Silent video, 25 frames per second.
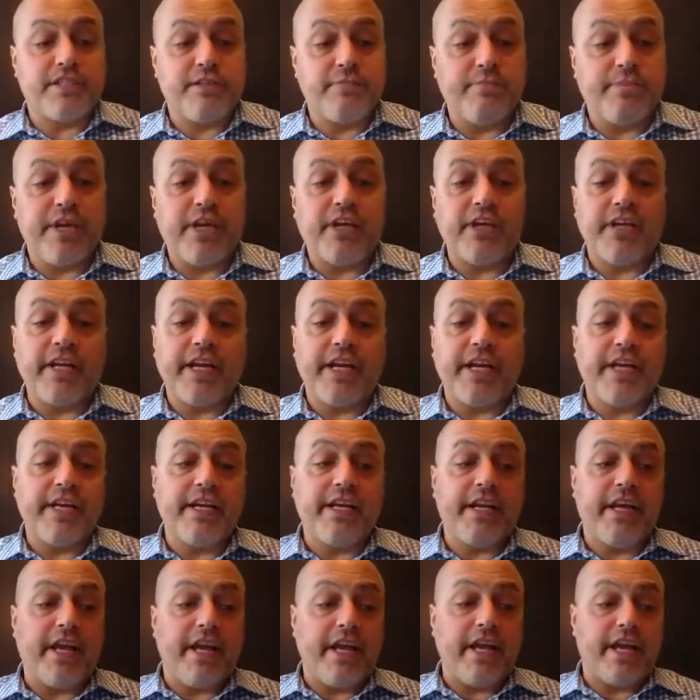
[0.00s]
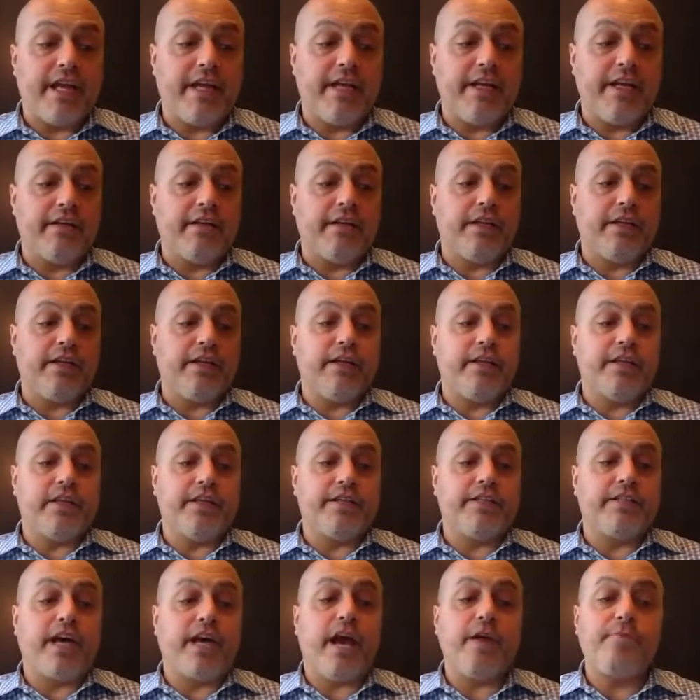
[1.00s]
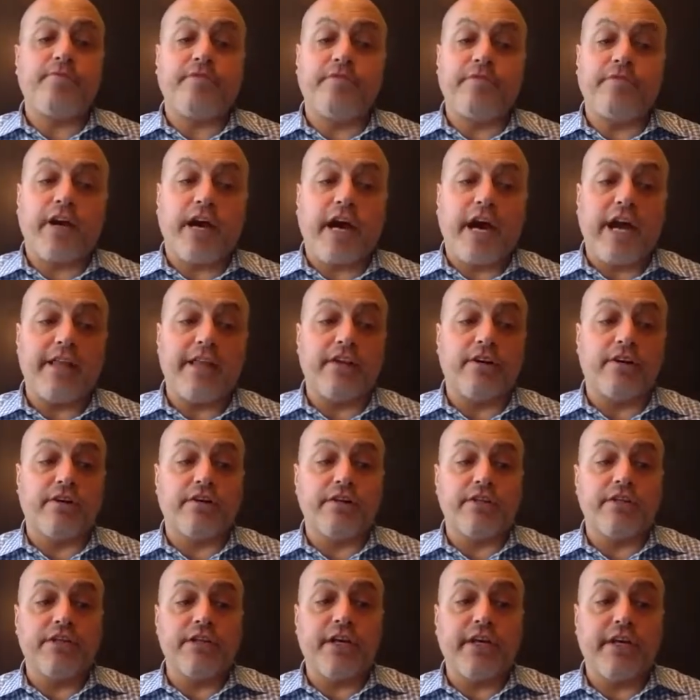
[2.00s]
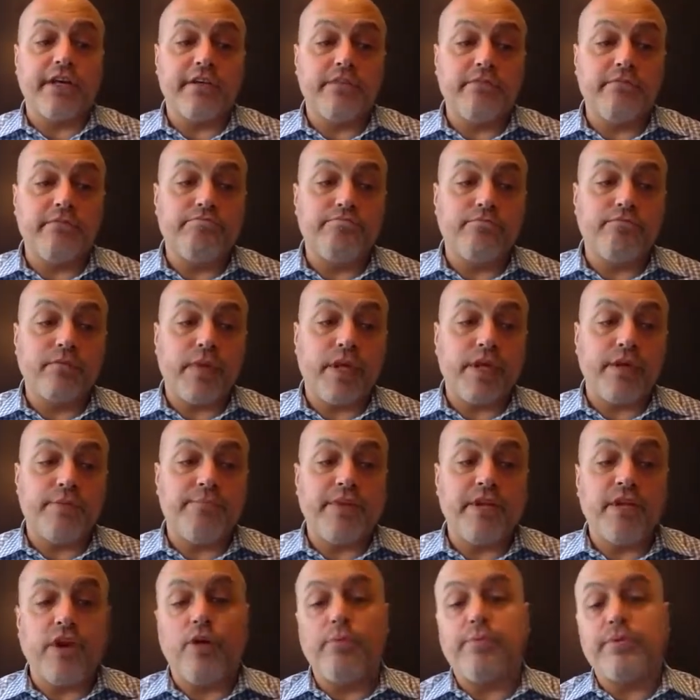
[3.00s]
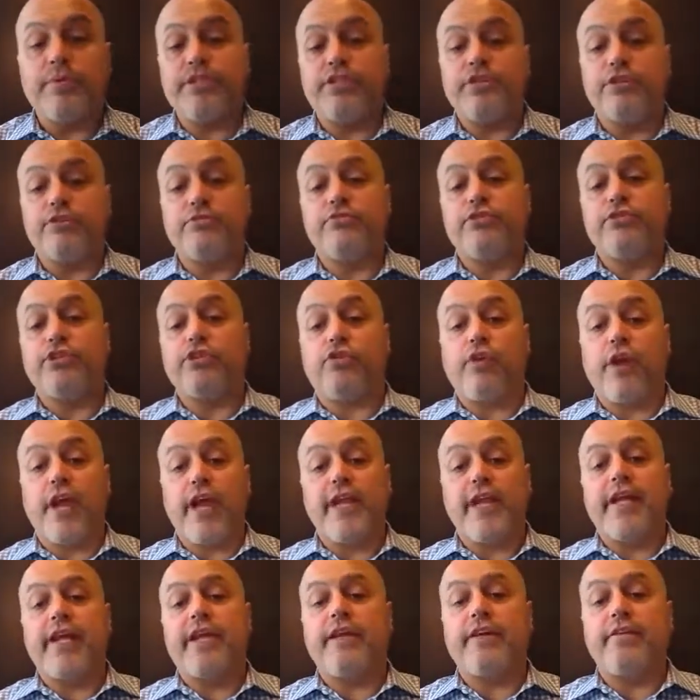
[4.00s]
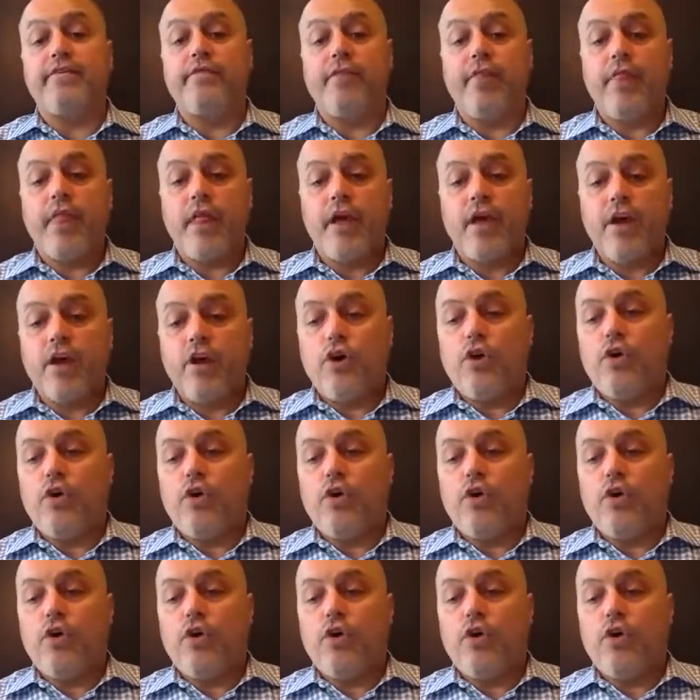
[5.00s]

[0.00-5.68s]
flexibility in the type of, either be open to training